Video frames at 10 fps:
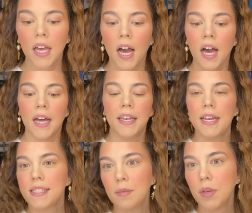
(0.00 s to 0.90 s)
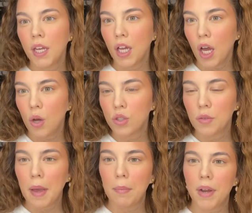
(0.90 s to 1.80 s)
Next, I'm gonna go do
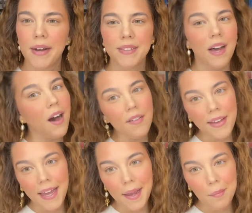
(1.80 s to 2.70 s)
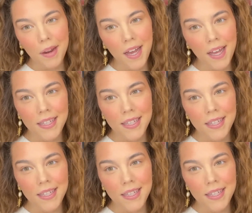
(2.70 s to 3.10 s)
my brows off camera.